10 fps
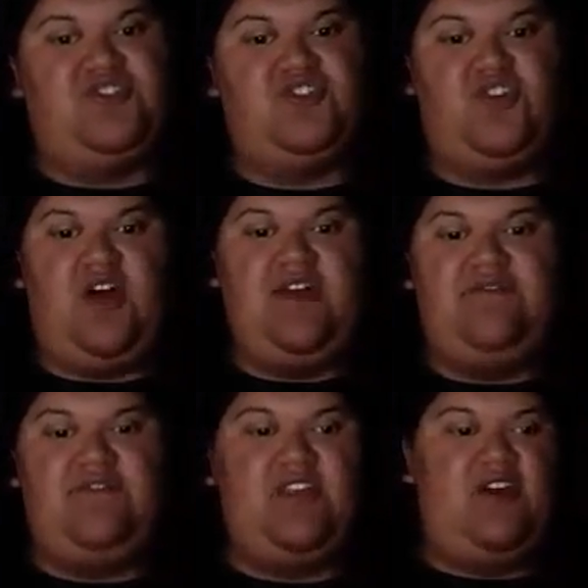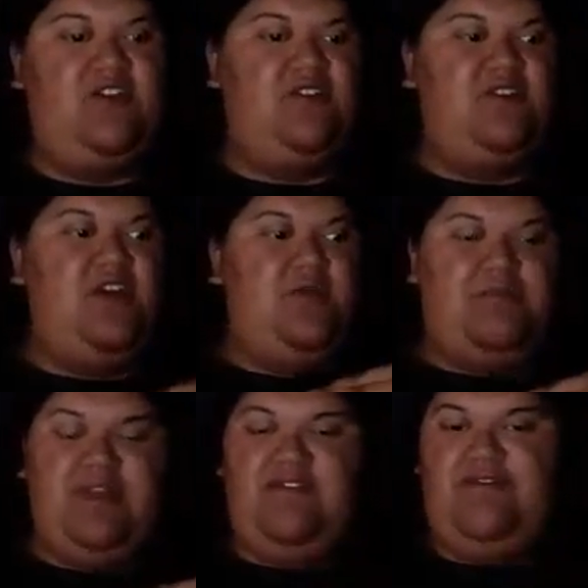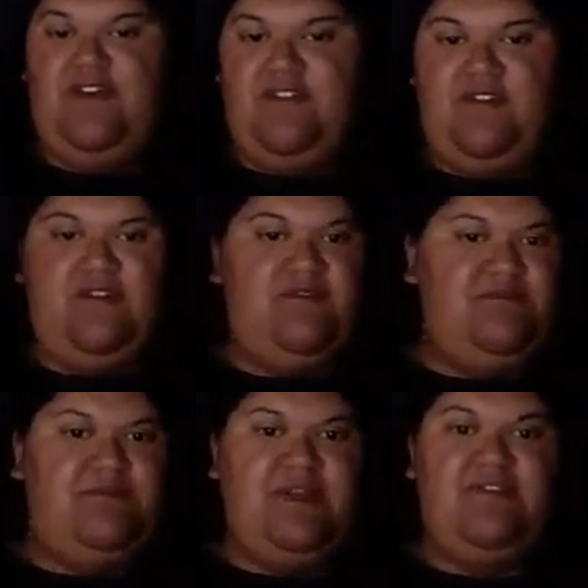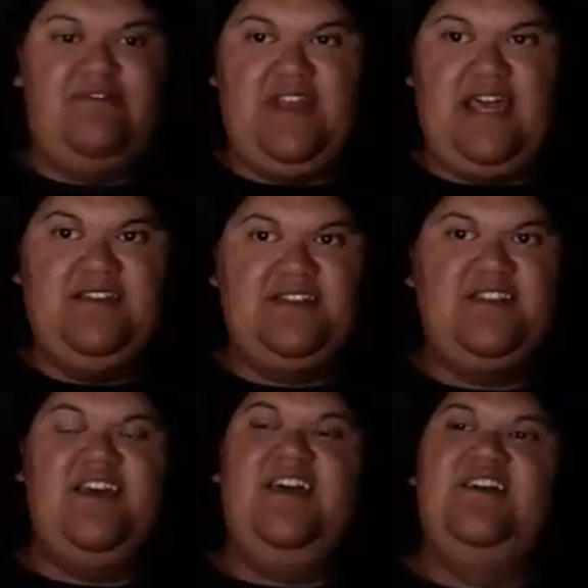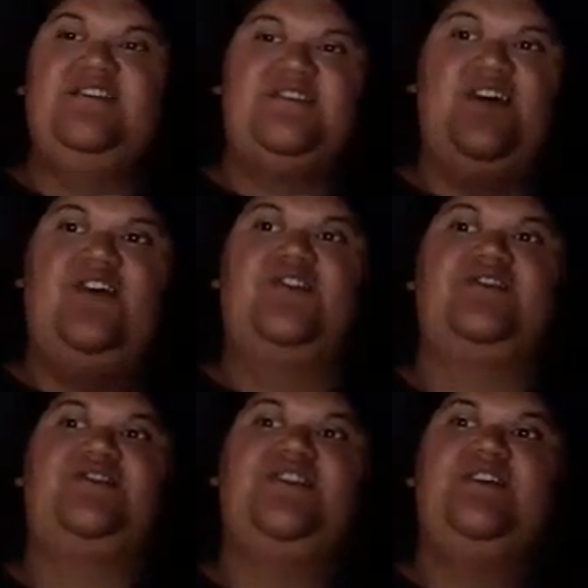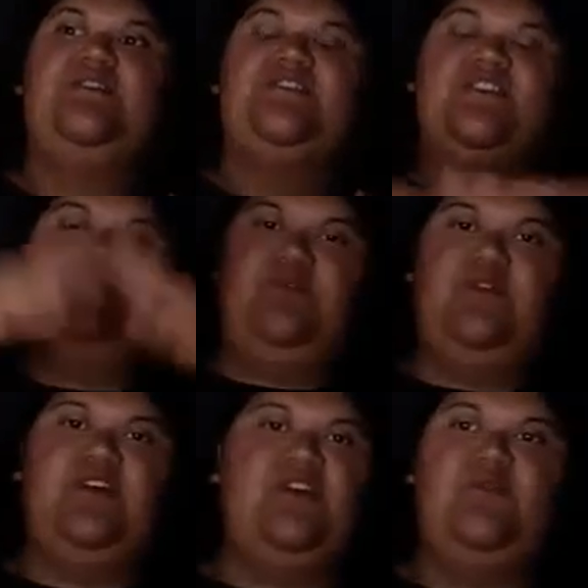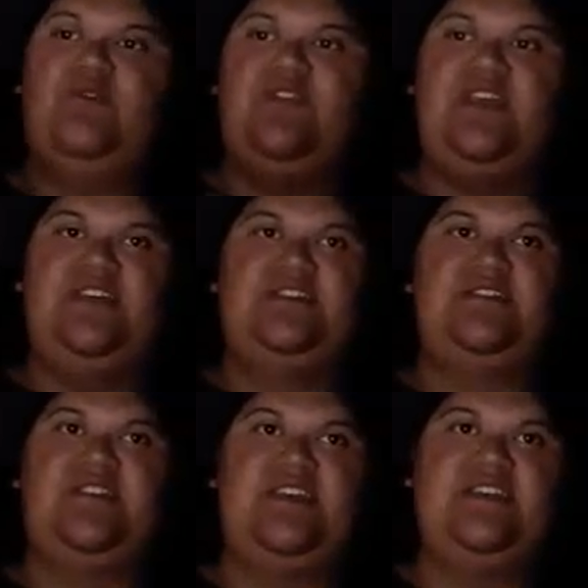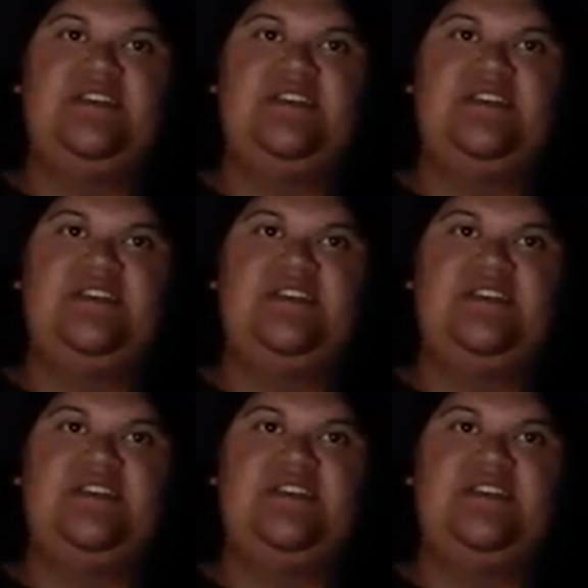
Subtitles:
strive, you know, benefit us. So she brought in all these